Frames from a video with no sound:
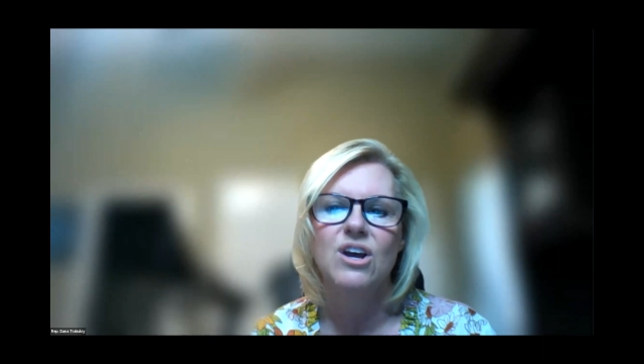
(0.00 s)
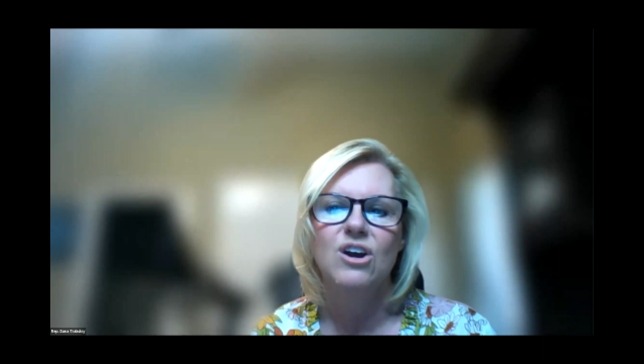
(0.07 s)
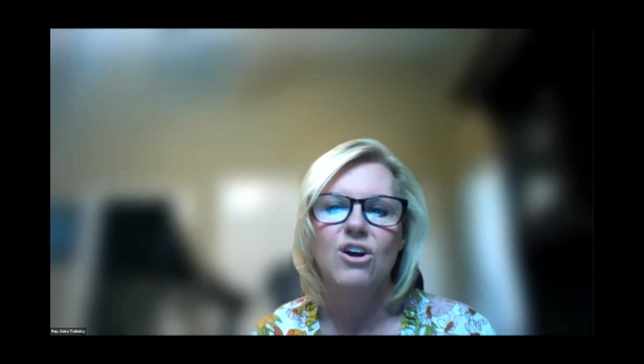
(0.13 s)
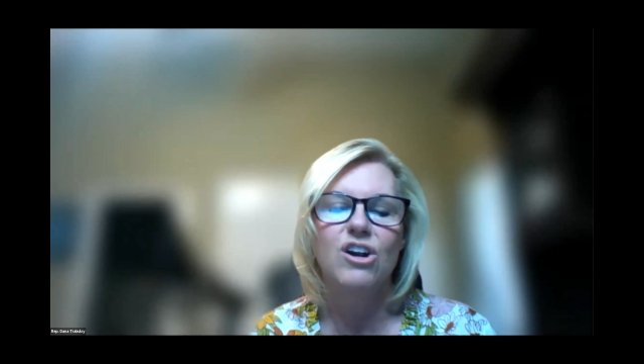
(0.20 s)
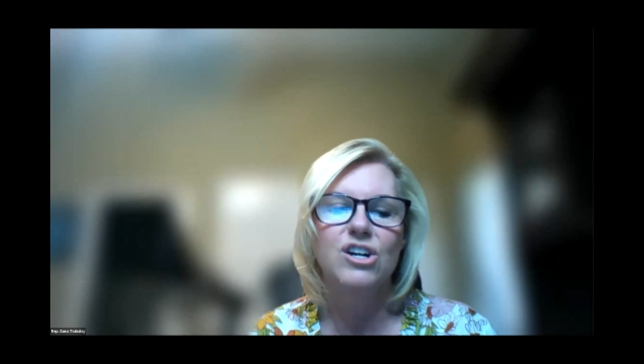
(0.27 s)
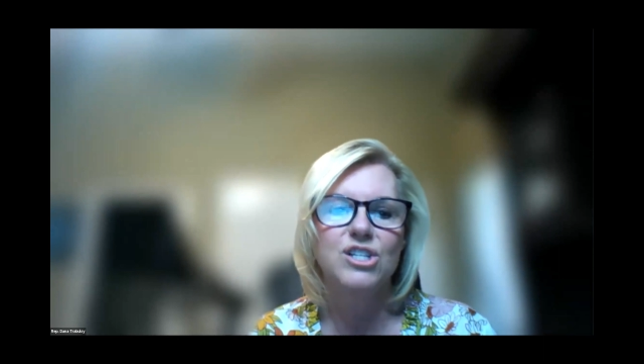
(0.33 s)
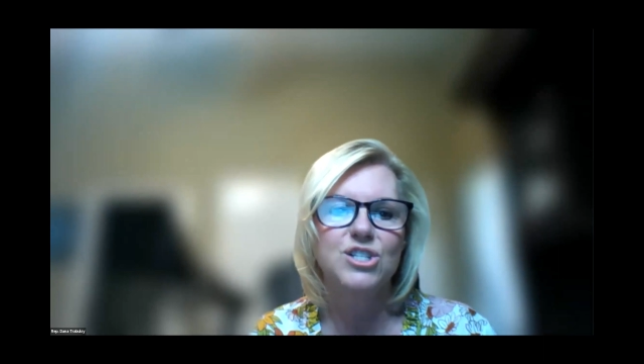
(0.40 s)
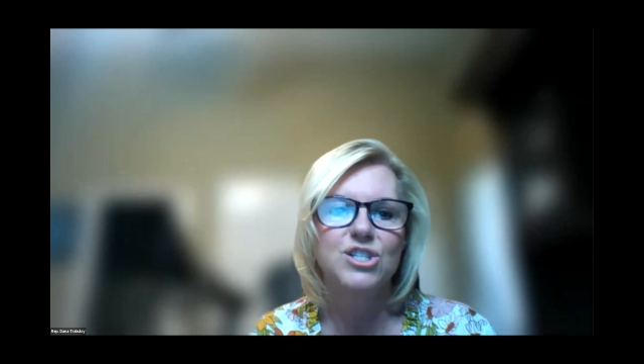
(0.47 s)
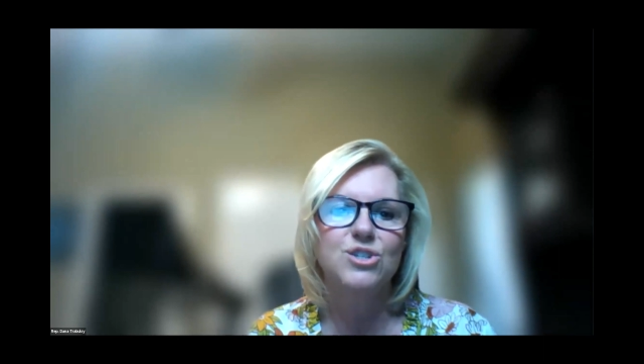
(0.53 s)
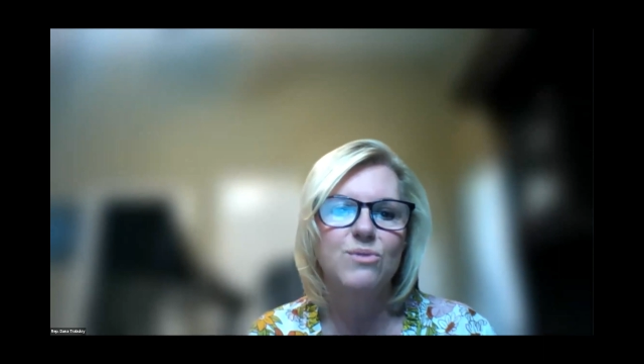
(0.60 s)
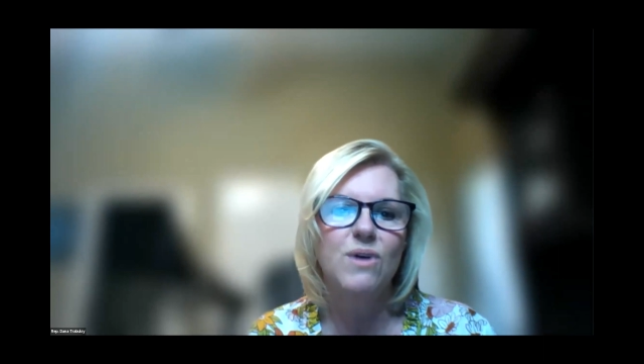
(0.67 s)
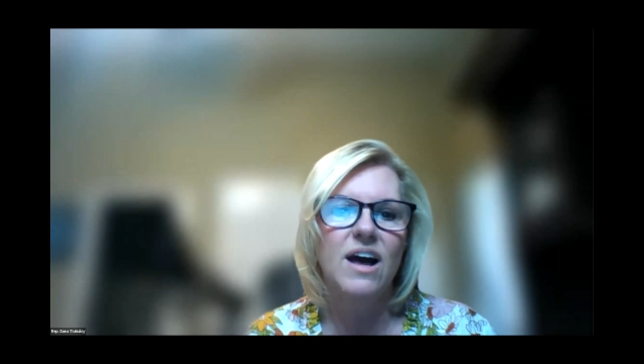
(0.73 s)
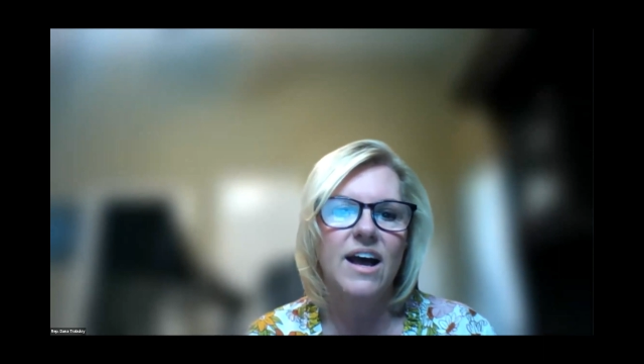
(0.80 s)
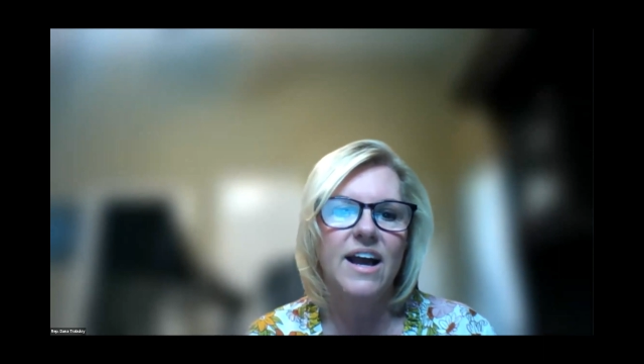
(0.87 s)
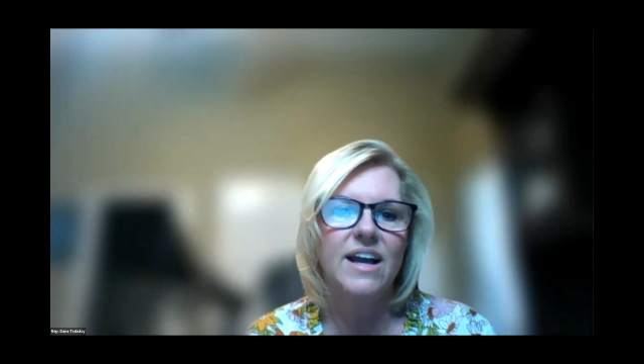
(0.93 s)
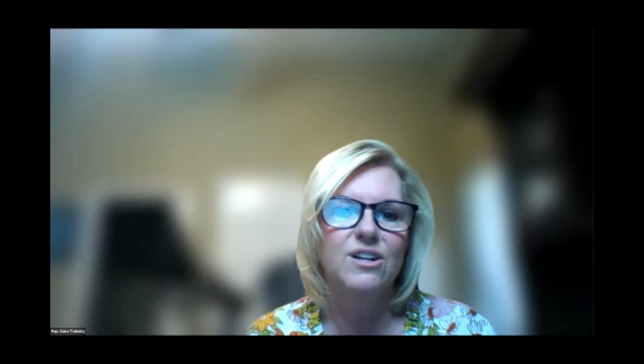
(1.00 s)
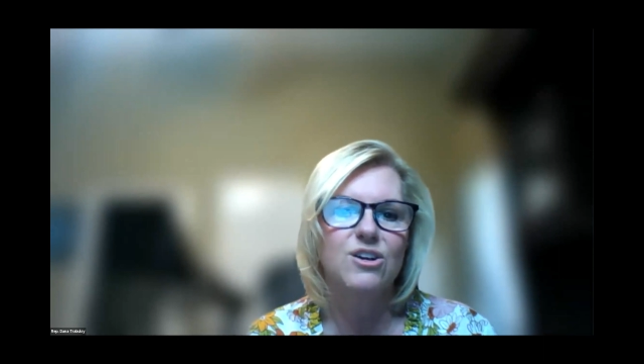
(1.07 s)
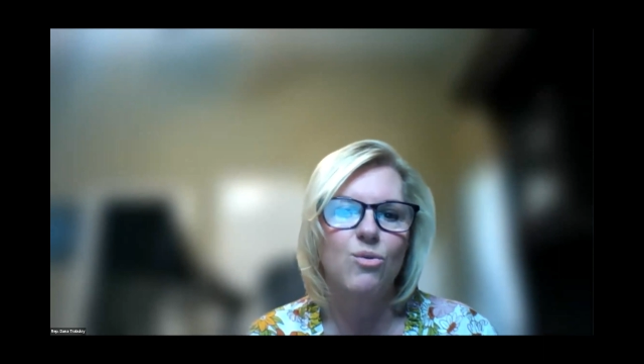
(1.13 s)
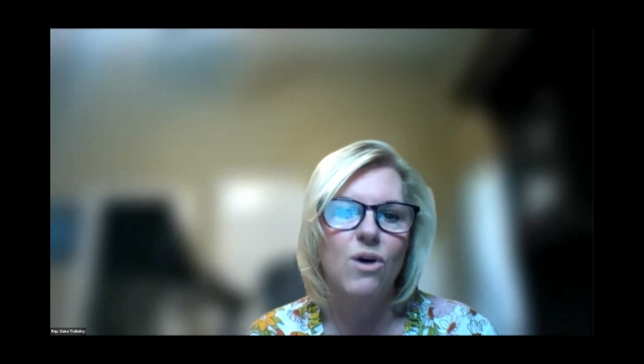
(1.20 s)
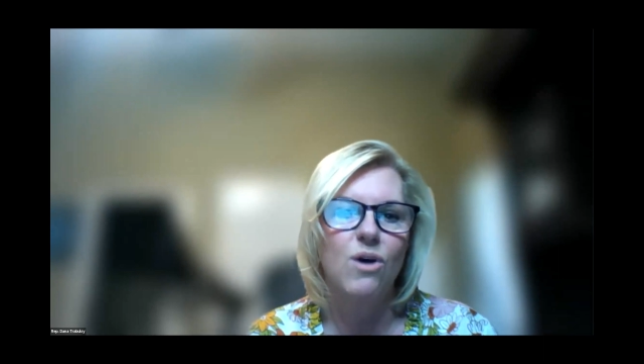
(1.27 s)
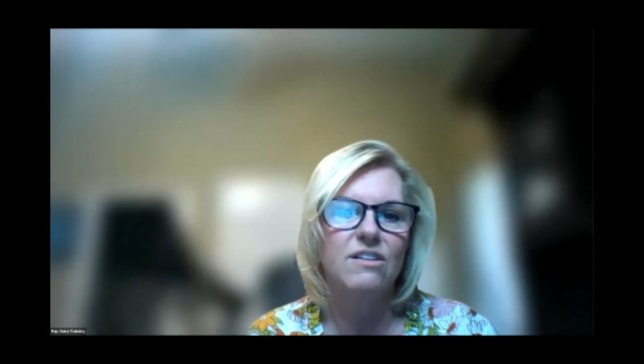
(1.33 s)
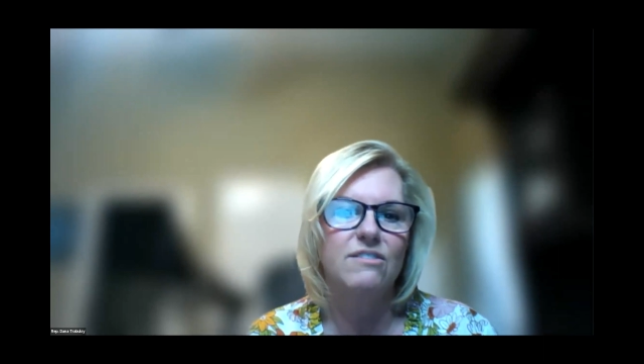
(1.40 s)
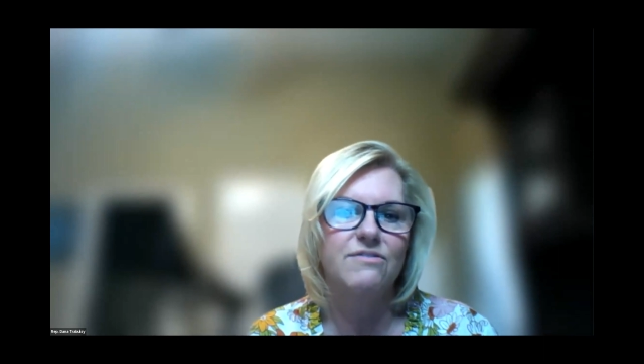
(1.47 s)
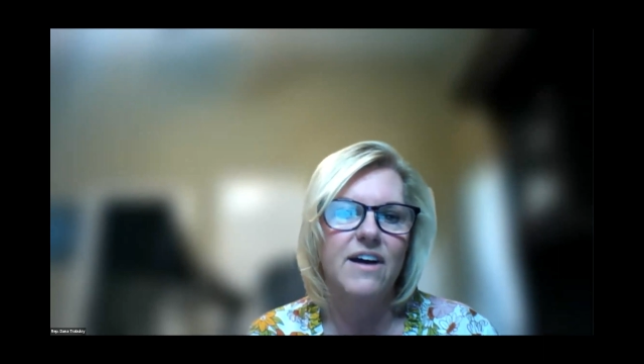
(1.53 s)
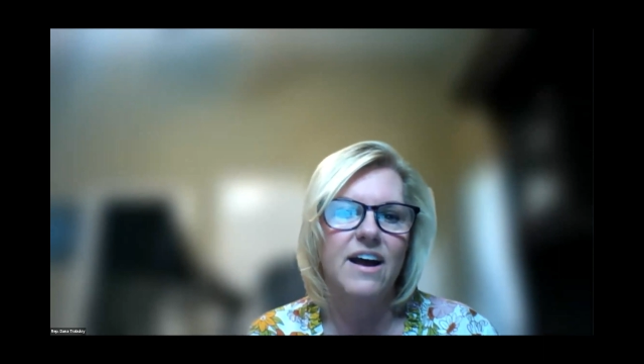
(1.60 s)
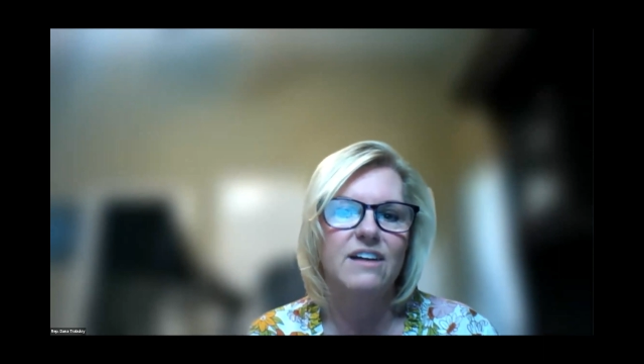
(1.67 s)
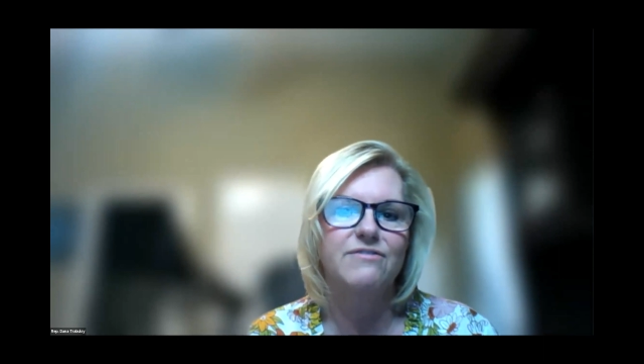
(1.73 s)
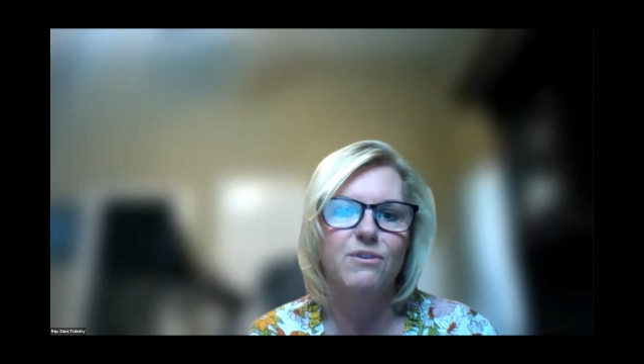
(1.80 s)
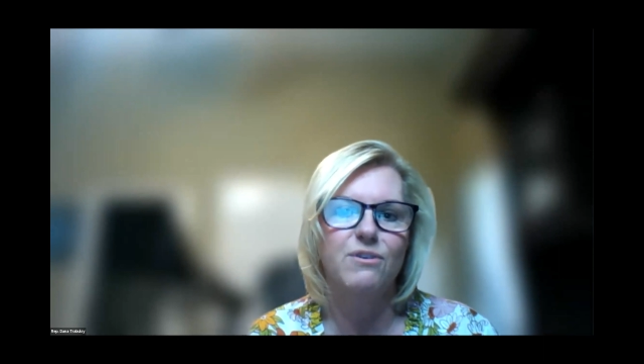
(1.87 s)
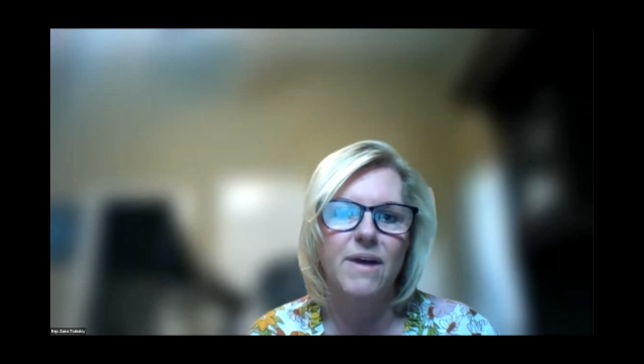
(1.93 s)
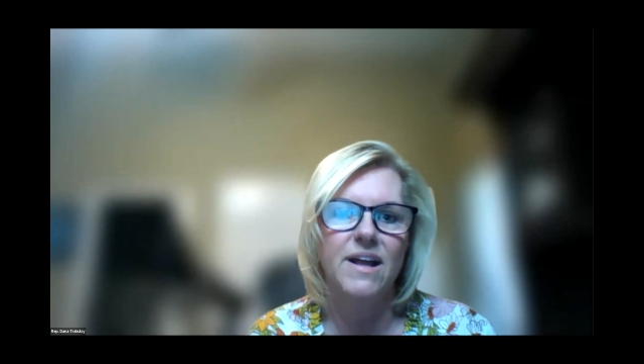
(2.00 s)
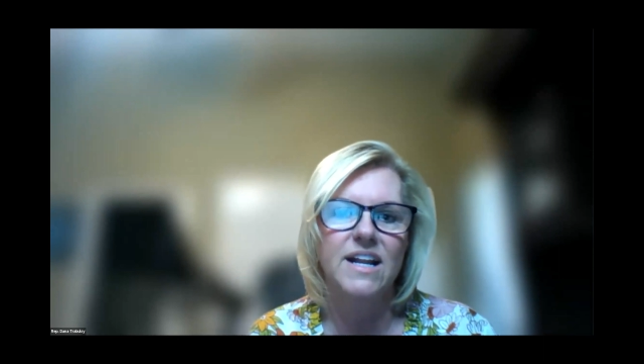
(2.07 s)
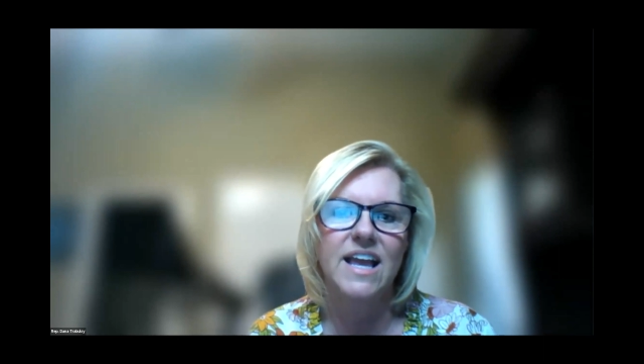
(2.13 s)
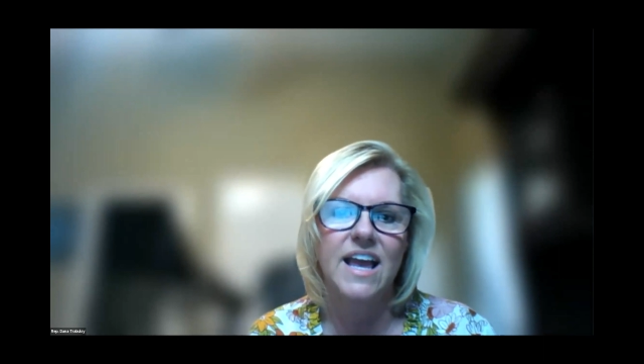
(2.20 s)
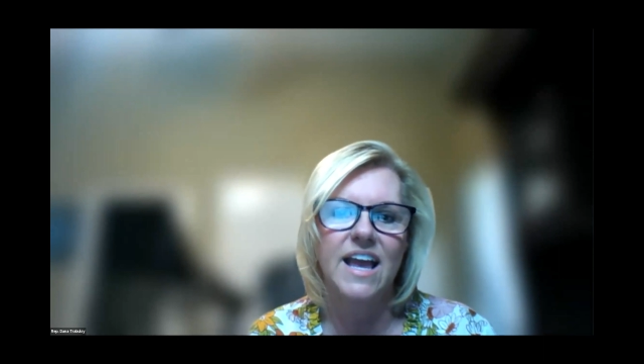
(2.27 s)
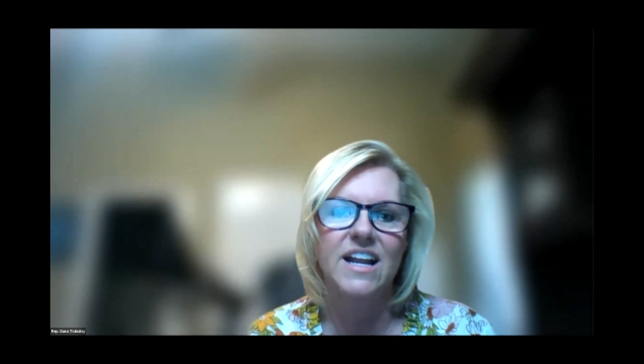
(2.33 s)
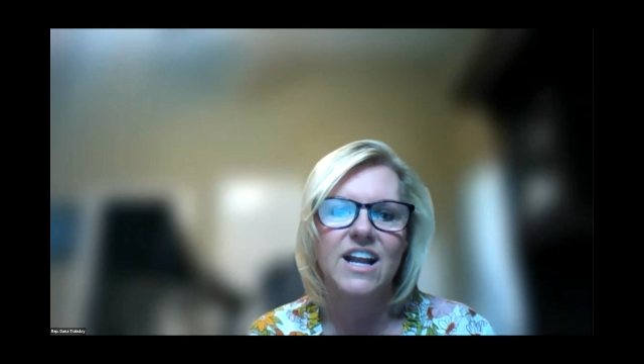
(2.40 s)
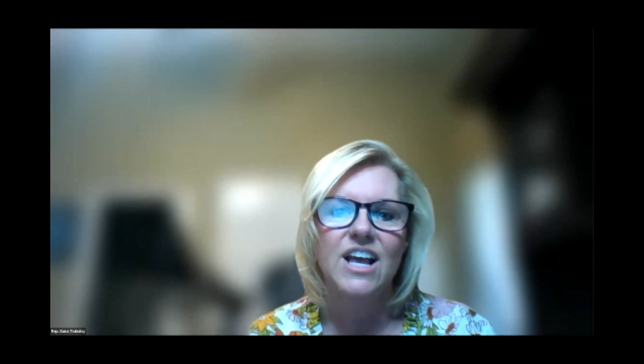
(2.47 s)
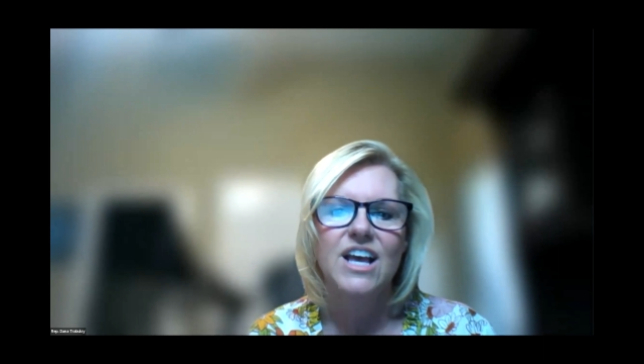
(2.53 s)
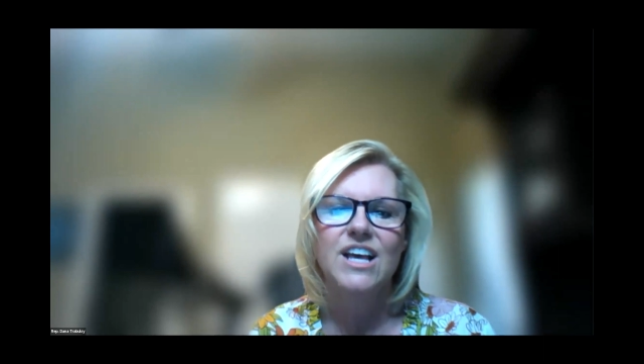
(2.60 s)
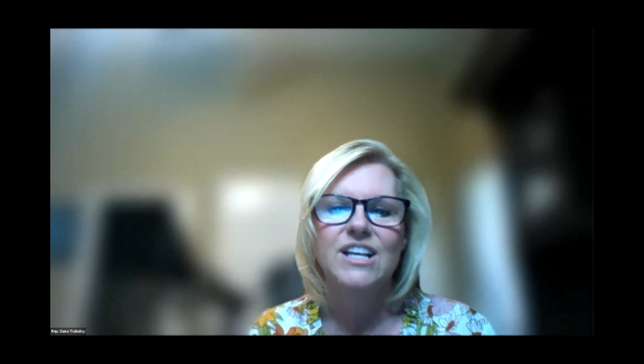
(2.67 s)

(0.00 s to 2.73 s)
are too high to qualify for Medicaid.